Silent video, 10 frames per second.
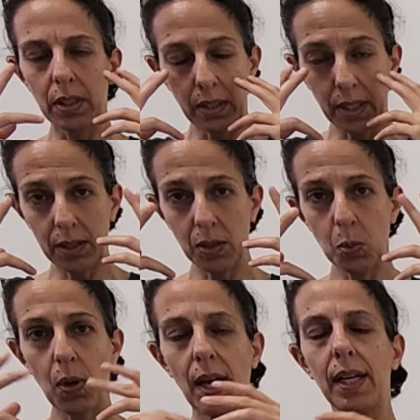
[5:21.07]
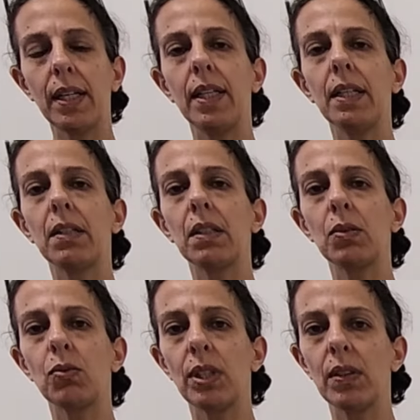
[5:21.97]
That is why it can
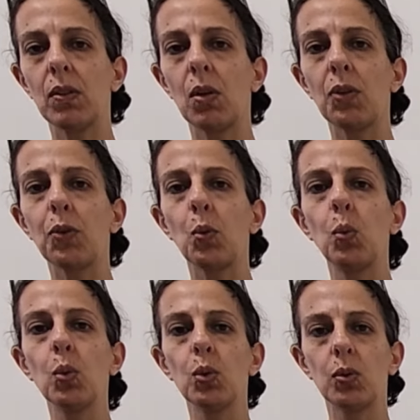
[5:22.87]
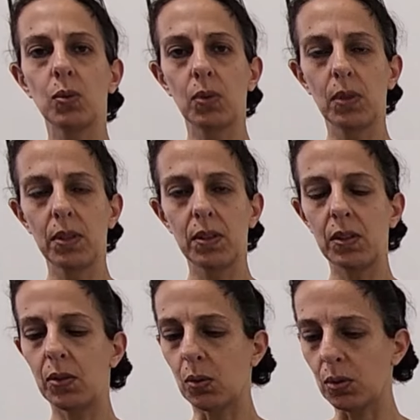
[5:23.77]
treat also wood
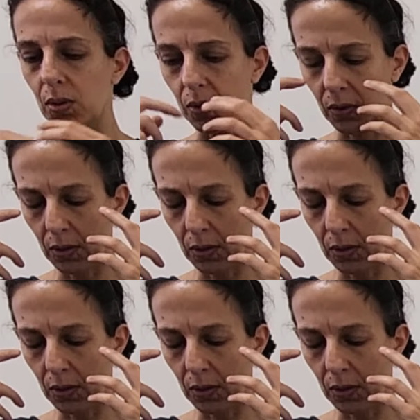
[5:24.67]
disorders,